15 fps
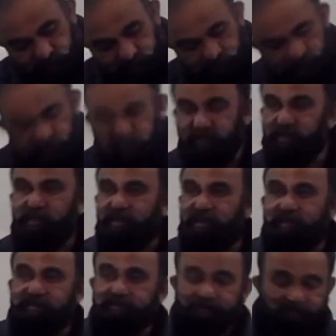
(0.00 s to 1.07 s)
That's good
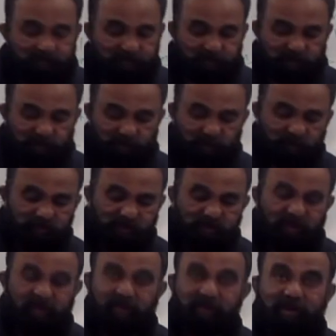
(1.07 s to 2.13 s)
enough. So
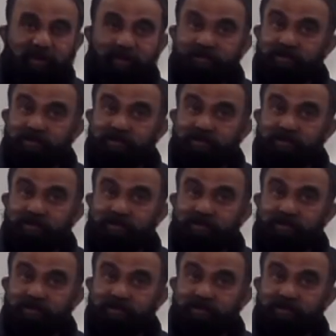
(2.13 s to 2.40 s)
300 grams,